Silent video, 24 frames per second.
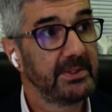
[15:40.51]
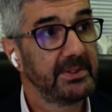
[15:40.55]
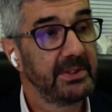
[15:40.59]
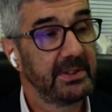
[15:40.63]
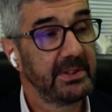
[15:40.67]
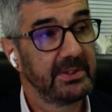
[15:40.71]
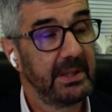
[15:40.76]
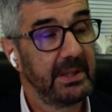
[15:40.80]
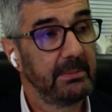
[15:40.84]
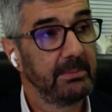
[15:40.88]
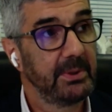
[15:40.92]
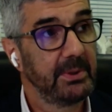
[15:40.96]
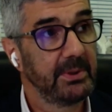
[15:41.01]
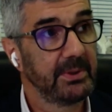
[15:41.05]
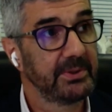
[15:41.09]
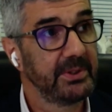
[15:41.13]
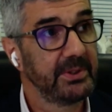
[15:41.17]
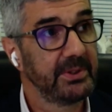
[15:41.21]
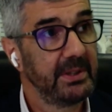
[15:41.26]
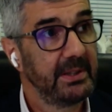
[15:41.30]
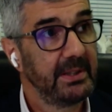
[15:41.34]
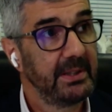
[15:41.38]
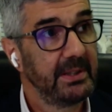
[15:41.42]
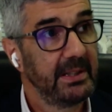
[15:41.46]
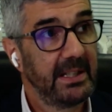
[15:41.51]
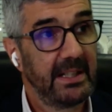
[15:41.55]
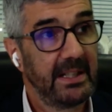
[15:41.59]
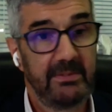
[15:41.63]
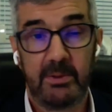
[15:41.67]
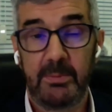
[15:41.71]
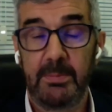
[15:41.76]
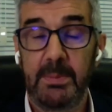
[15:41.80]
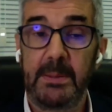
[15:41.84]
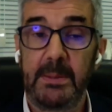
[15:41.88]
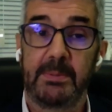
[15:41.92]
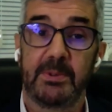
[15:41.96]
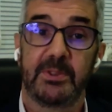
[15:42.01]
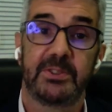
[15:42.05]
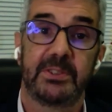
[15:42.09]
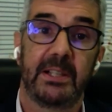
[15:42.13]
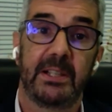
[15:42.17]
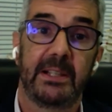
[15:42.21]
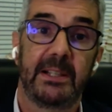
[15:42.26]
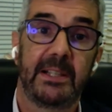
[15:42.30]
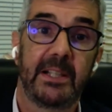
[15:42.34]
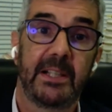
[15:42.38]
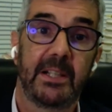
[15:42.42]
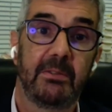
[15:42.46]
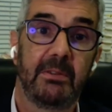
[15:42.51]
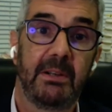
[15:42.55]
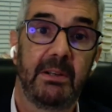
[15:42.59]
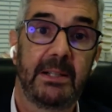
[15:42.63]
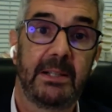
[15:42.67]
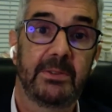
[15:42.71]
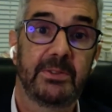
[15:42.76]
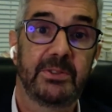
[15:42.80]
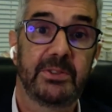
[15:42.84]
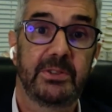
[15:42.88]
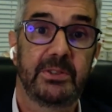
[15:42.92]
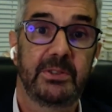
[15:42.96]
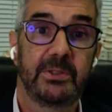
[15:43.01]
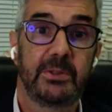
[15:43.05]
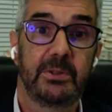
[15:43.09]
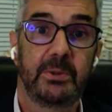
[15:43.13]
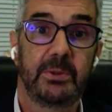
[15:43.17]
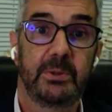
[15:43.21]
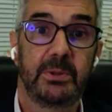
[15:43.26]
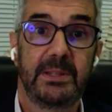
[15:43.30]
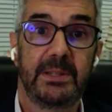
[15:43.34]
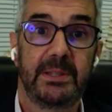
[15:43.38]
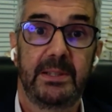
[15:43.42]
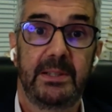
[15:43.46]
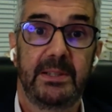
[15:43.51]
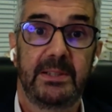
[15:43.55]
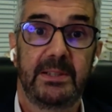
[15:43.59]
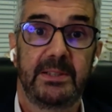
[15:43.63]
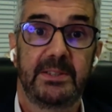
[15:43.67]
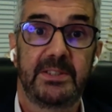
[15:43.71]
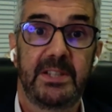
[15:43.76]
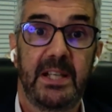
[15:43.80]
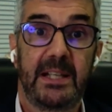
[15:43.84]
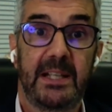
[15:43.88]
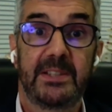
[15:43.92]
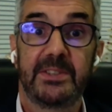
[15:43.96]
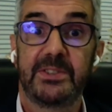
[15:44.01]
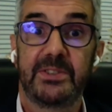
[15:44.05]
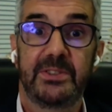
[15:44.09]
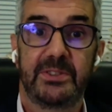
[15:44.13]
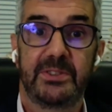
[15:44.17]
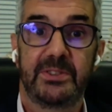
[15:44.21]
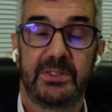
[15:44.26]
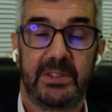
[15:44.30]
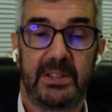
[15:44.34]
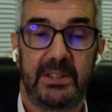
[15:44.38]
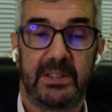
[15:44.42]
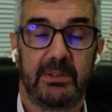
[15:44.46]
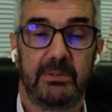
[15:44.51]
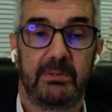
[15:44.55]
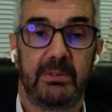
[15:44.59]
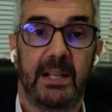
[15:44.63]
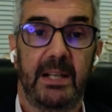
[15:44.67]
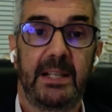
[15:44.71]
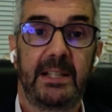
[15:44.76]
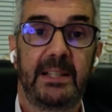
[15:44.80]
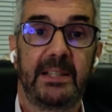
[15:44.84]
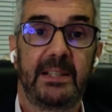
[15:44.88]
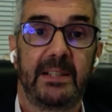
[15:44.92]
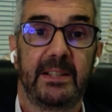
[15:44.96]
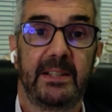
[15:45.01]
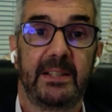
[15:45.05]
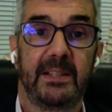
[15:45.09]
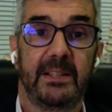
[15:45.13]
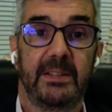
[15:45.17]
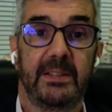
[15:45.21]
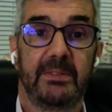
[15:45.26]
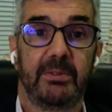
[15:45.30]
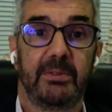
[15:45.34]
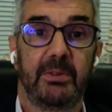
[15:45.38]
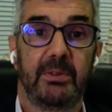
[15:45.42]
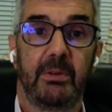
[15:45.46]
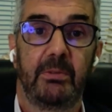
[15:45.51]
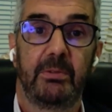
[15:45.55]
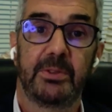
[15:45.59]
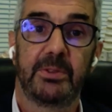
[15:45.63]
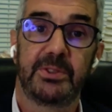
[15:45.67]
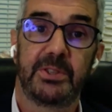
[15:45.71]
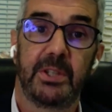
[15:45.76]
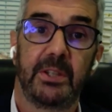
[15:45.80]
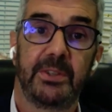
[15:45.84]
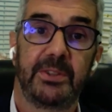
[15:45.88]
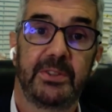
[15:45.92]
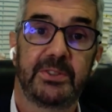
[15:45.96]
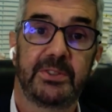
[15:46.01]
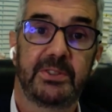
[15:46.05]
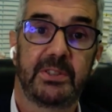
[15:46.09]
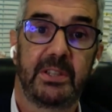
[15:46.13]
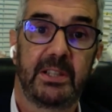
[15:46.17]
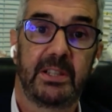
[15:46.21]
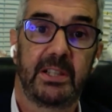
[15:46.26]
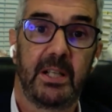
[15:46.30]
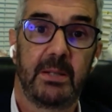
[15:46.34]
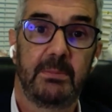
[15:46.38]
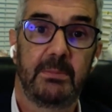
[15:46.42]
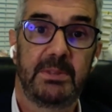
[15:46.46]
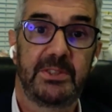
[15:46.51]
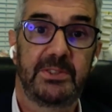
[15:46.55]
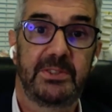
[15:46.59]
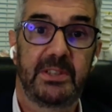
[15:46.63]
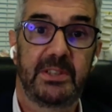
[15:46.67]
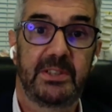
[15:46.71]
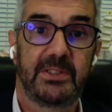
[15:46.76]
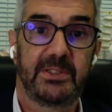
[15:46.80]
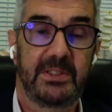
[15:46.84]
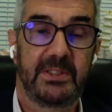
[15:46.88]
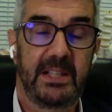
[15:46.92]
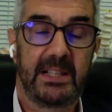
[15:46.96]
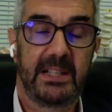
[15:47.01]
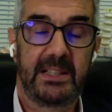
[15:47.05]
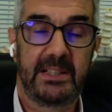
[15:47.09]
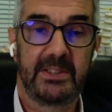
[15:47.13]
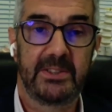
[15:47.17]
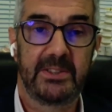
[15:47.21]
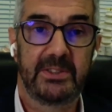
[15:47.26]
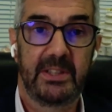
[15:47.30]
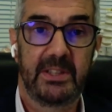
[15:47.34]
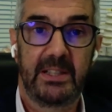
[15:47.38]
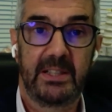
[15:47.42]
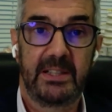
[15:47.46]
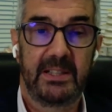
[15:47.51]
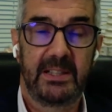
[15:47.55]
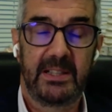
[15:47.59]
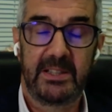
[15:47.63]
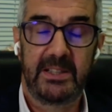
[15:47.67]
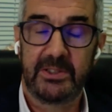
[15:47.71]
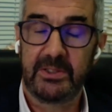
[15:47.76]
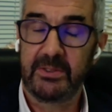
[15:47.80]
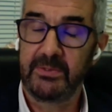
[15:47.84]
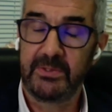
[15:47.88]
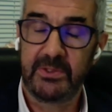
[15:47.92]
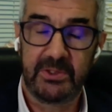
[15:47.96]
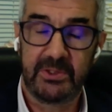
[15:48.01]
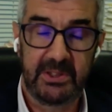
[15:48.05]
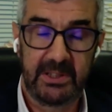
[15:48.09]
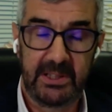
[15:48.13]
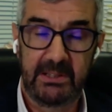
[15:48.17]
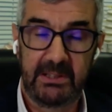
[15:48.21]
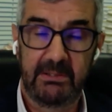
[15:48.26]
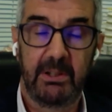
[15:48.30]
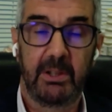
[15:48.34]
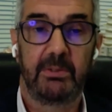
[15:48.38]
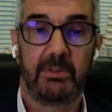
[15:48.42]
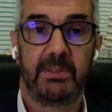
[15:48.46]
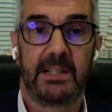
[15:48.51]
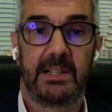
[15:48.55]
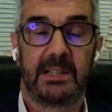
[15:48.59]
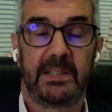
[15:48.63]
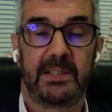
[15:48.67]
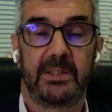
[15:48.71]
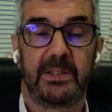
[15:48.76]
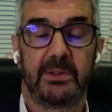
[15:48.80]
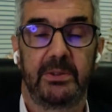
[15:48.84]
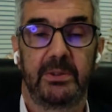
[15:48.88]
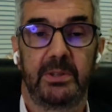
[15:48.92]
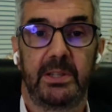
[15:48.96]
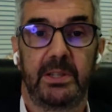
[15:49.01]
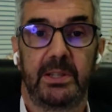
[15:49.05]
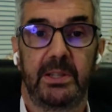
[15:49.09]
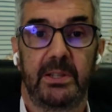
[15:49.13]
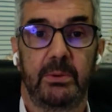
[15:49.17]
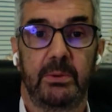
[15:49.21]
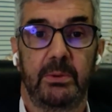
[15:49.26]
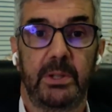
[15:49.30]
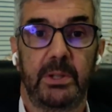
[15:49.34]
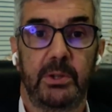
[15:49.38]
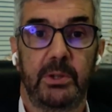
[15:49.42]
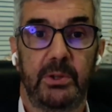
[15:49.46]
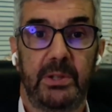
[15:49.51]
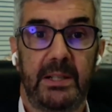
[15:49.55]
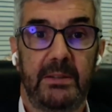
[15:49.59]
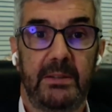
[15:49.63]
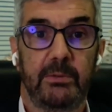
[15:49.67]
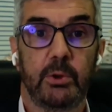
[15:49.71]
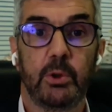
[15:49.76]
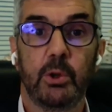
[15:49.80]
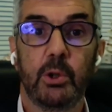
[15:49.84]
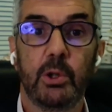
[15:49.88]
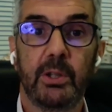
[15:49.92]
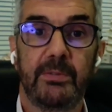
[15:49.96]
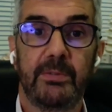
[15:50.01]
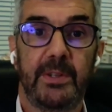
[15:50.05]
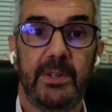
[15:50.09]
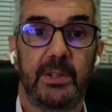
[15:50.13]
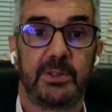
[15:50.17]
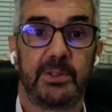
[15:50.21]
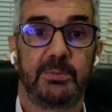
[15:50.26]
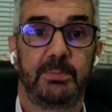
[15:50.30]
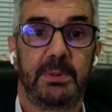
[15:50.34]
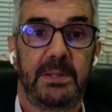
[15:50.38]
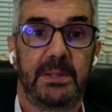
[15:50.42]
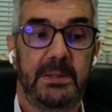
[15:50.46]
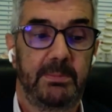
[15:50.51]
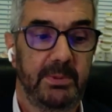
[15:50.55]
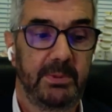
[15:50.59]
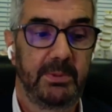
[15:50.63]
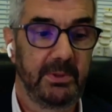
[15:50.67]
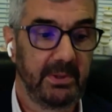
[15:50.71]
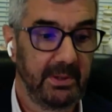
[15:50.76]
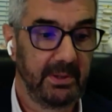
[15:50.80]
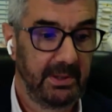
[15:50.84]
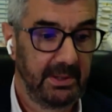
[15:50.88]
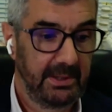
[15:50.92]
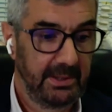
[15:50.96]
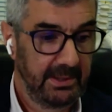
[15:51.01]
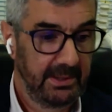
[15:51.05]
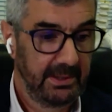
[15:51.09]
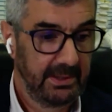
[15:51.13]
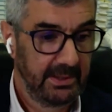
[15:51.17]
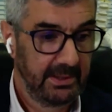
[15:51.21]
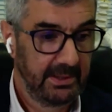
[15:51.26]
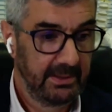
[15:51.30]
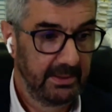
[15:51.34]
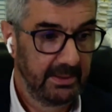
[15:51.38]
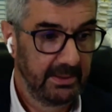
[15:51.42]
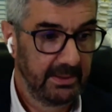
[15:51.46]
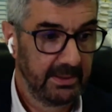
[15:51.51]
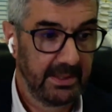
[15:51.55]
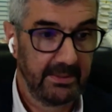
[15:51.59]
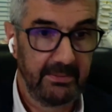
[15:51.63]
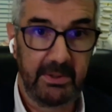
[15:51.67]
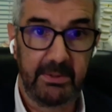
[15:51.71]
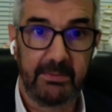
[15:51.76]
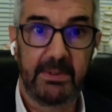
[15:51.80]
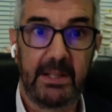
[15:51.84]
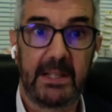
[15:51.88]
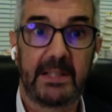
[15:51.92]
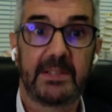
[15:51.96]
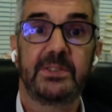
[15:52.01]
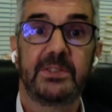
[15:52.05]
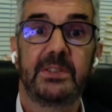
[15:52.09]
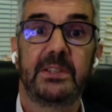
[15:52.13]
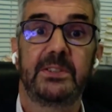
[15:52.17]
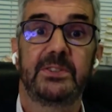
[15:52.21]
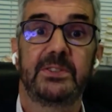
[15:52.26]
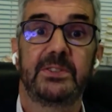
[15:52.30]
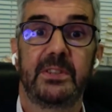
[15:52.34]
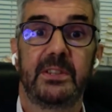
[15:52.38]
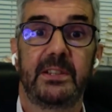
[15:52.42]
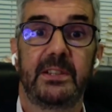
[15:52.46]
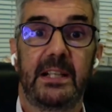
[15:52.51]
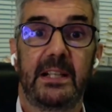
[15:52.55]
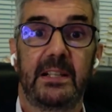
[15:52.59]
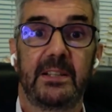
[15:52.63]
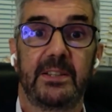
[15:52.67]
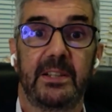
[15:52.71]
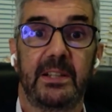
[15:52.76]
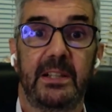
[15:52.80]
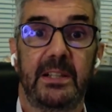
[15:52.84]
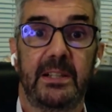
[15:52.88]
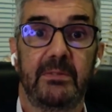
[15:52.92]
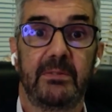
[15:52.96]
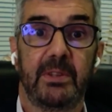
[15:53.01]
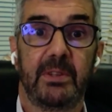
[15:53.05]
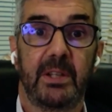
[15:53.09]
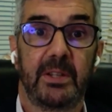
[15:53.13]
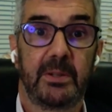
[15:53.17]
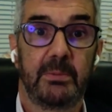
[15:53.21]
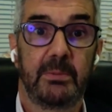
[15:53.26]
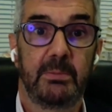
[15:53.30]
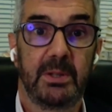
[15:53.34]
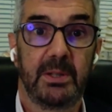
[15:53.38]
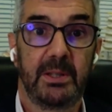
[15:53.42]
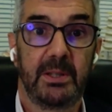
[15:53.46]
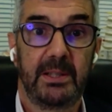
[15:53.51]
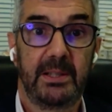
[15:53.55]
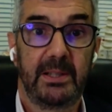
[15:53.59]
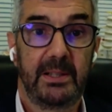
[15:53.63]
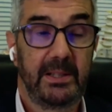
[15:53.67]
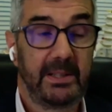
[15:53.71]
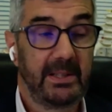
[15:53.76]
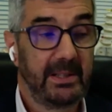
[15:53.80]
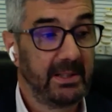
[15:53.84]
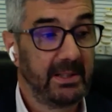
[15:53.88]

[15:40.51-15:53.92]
as examples, having people standing around to do tests in the rain for a result that's going to come in 6 days is of zero value. We could have all of those people giving vaccines to the elderly and vulnerable.